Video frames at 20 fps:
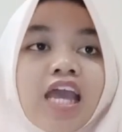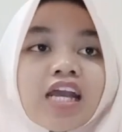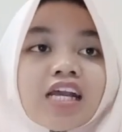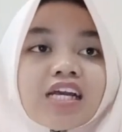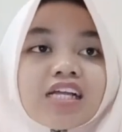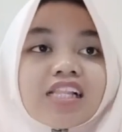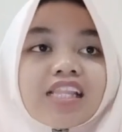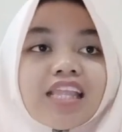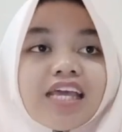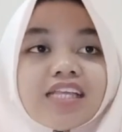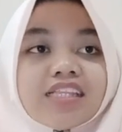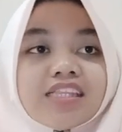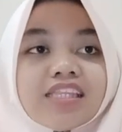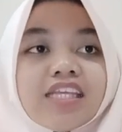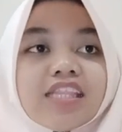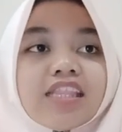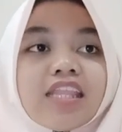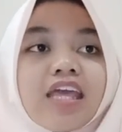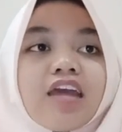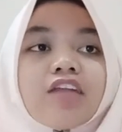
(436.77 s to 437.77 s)

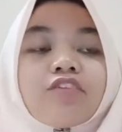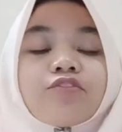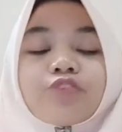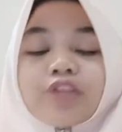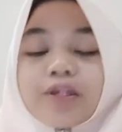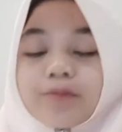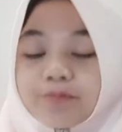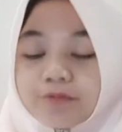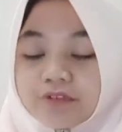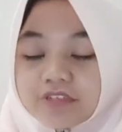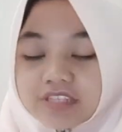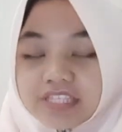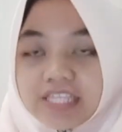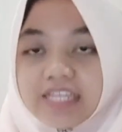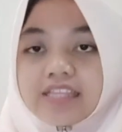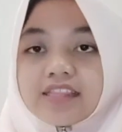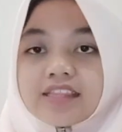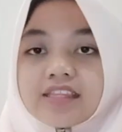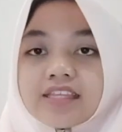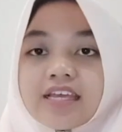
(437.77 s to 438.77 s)
collected and
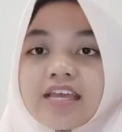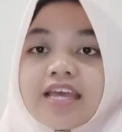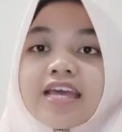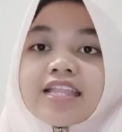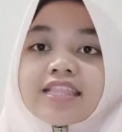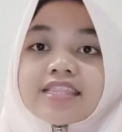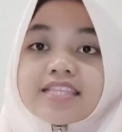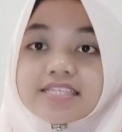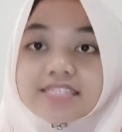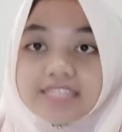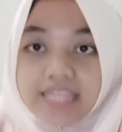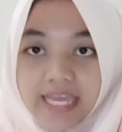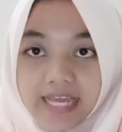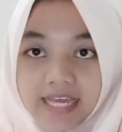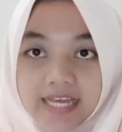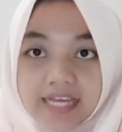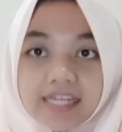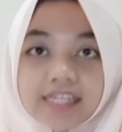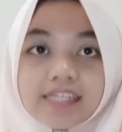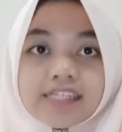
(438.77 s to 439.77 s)
reported. The second,